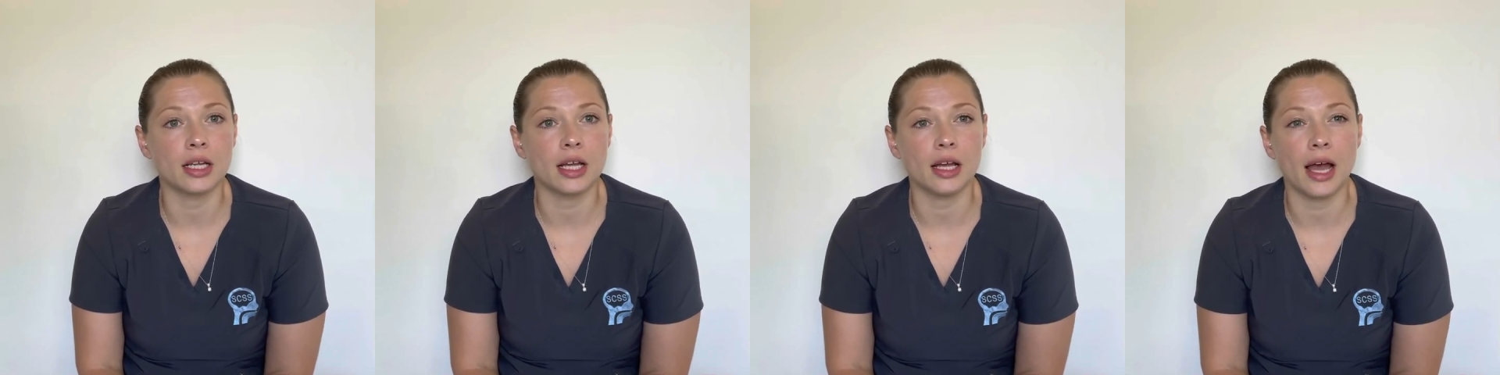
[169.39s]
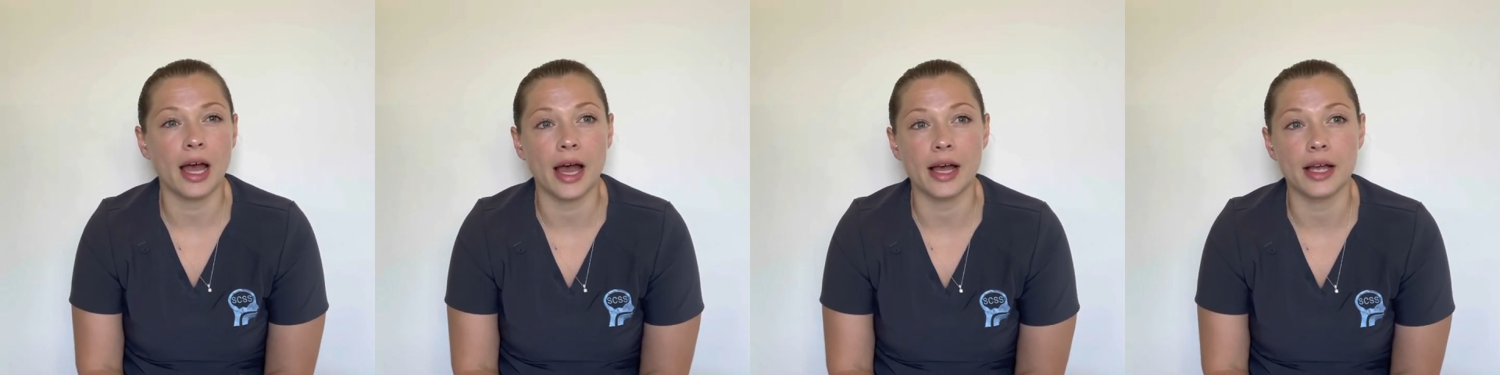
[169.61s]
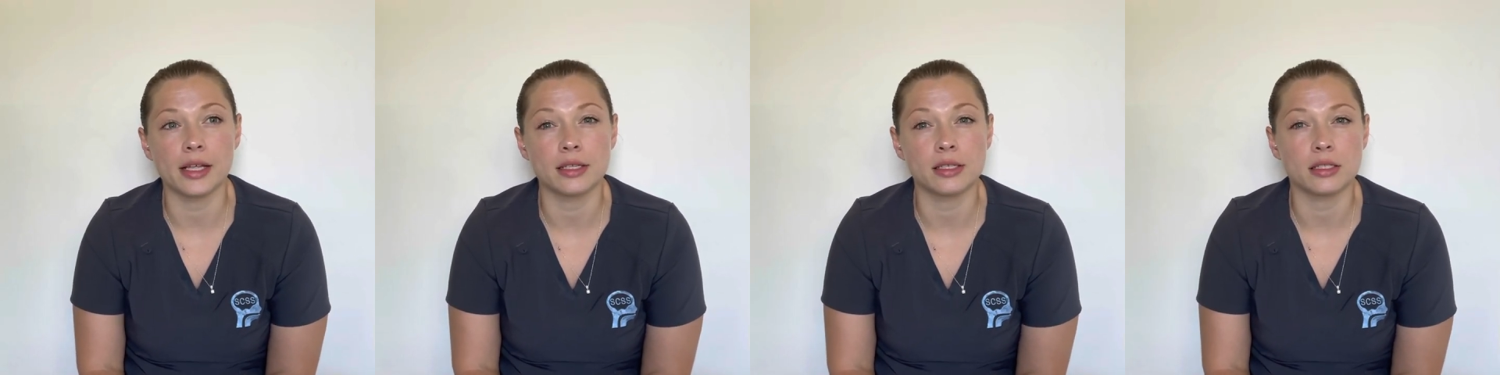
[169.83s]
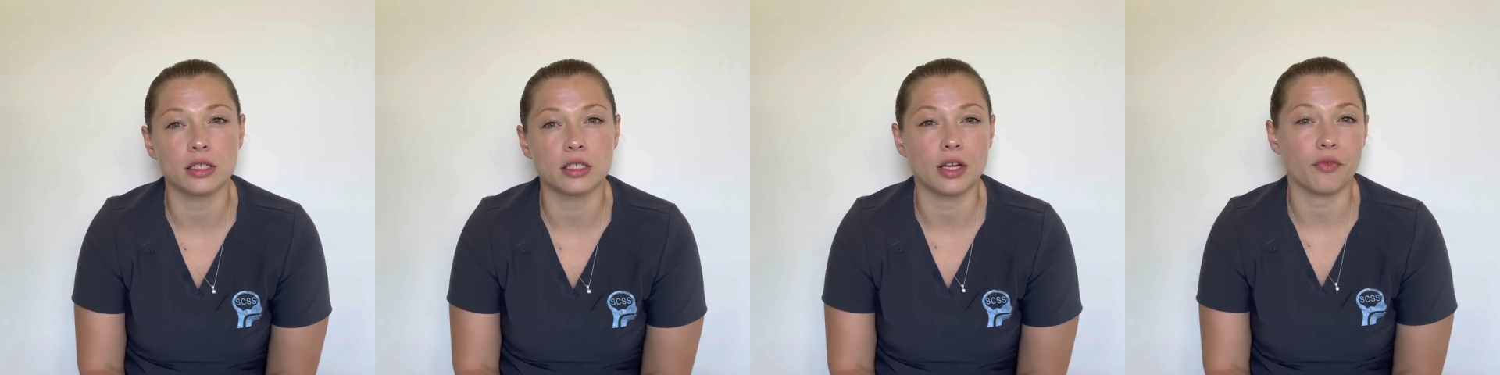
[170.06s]

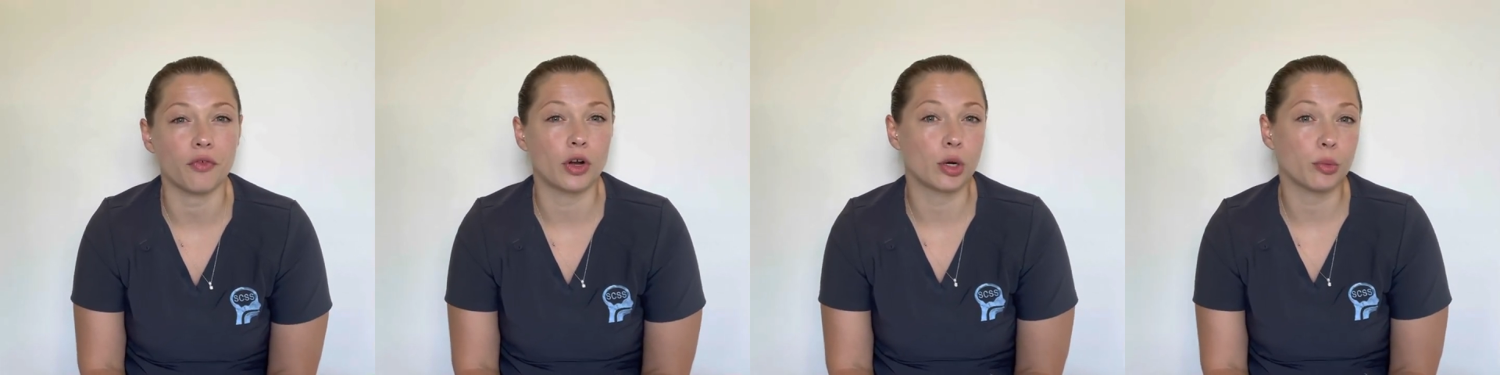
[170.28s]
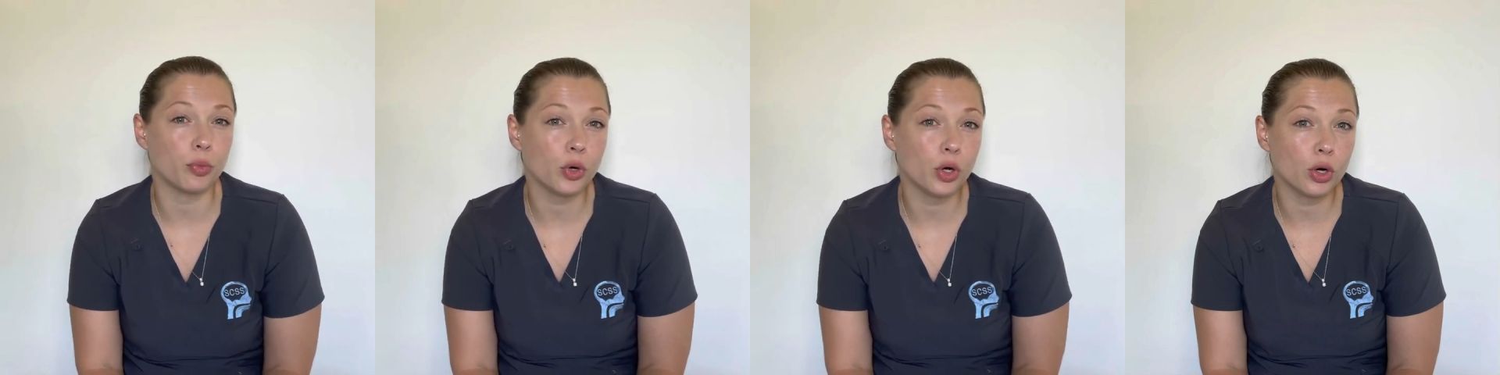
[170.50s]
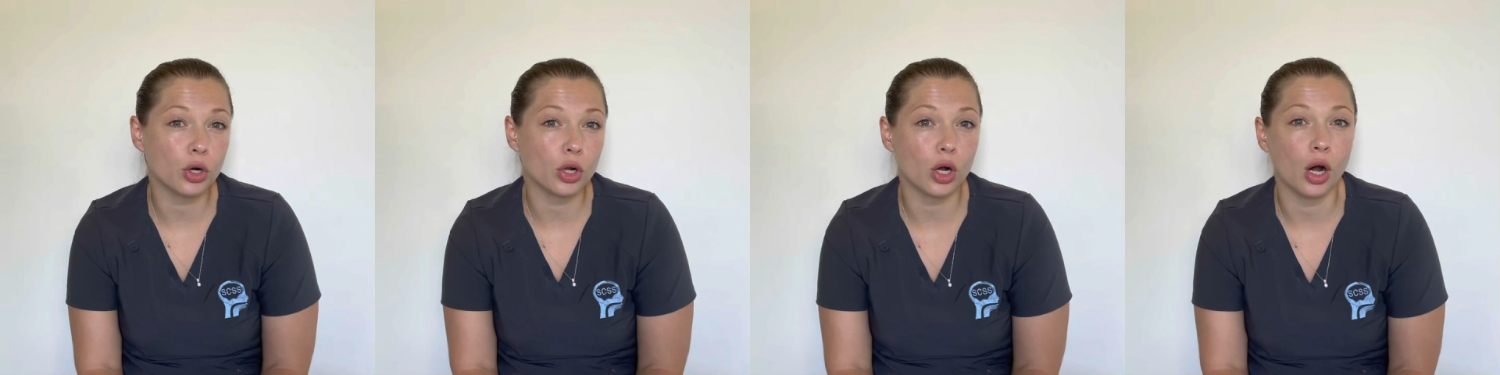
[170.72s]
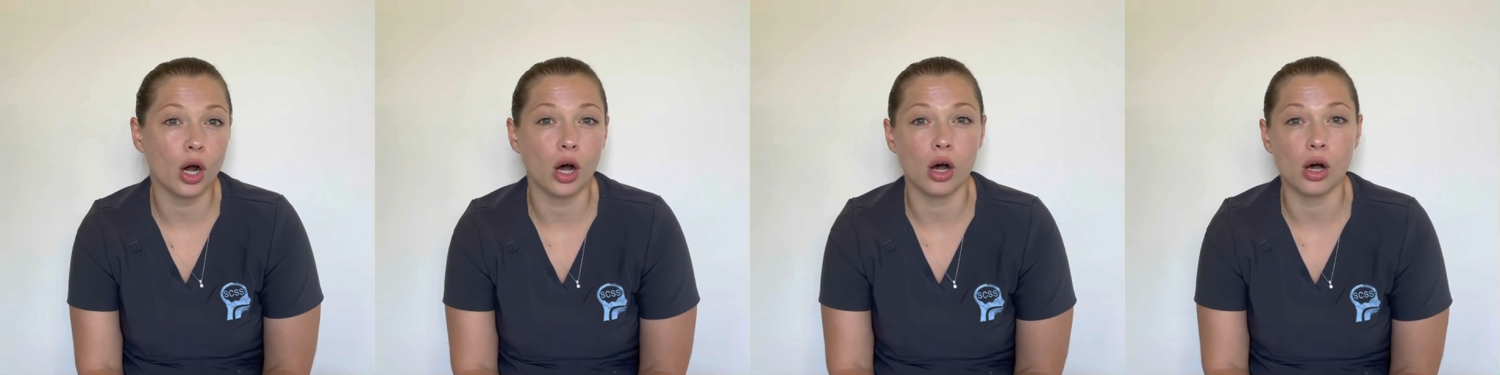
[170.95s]
has different
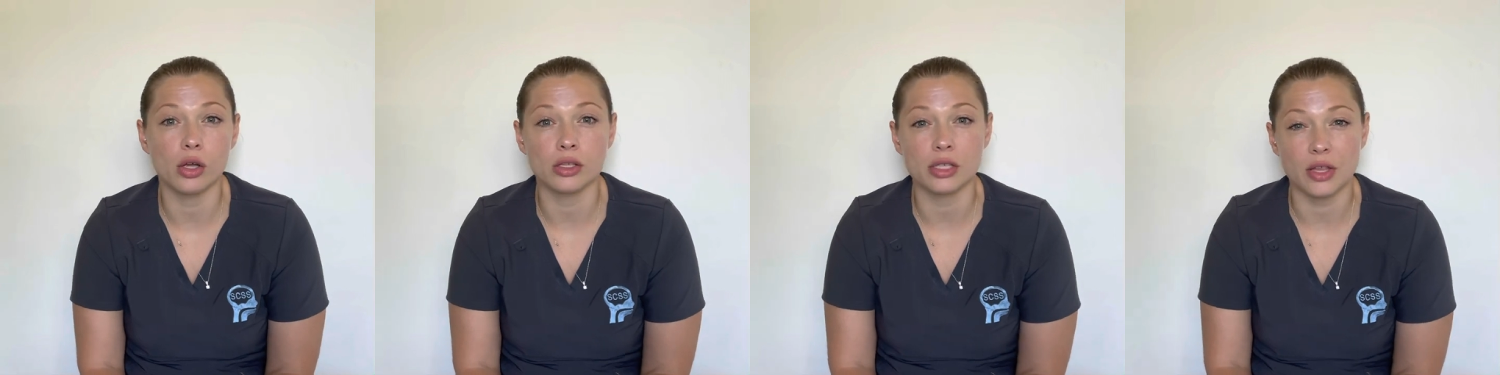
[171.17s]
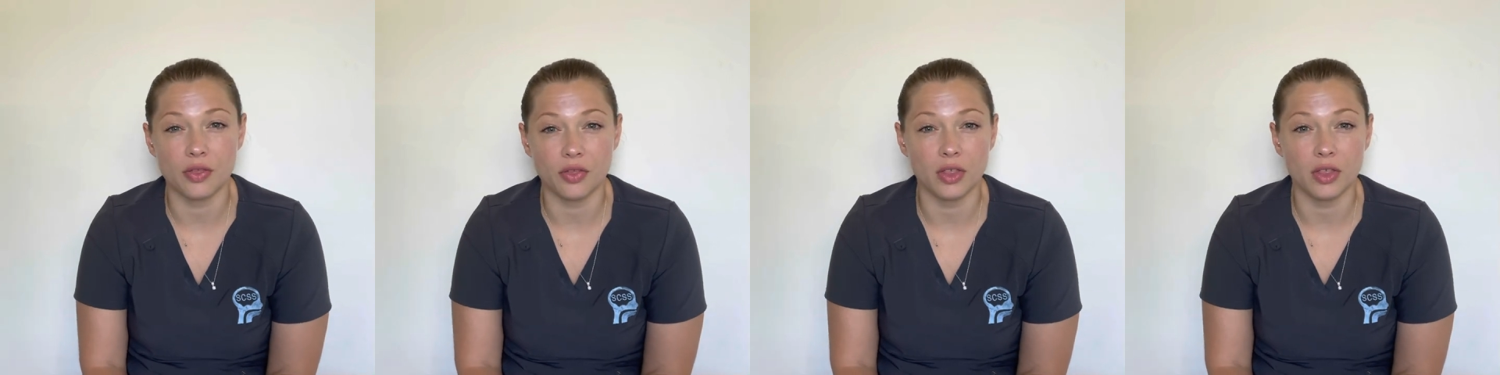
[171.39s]
protocols and